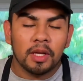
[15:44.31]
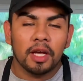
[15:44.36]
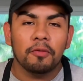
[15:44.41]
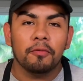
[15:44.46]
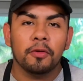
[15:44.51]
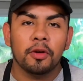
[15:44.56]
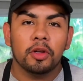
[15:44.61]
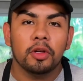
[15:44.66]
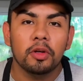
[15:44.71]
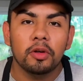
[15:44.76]

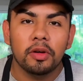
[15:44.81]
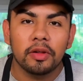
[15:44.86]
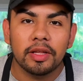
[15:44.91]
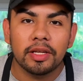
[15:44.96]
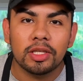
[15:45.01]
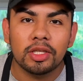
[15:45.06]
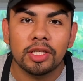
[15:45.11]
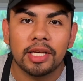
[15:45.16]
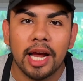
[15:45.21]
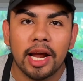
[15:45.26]
If you're new to
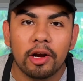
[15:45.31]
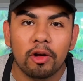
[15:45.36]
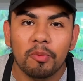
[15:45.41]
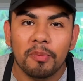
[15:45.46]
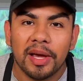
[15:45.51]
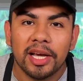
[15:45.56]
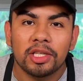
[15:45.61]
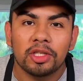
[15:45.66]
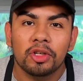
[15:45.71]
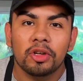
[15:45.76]
this channel,
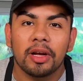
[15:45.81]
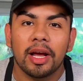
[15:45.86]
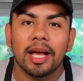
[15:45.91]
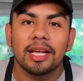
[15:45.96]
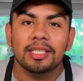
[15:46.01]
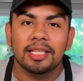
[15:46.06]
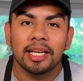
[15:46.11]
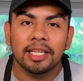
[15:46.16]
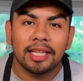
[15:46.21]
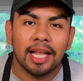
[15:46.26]
make sure you
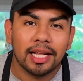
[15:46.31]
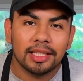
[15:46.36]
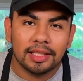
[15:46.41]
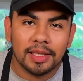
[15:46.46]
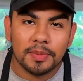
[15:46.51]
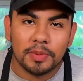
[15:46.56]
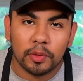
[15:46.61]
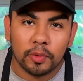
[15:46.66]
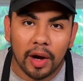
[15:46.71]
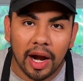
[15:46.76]
guys hit that
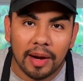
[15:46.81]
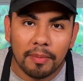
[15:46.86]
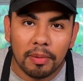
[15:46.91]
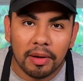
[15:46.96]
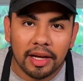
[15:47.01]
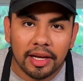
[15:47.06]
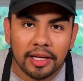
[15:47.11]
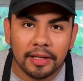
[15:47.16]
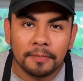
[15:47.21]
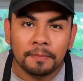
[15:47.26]
subscribe
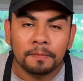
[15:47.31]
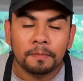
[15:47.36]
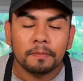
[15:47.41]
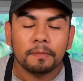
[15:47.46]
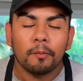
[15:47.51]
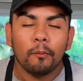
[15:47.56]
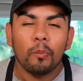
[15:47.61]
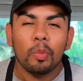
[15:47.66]
button.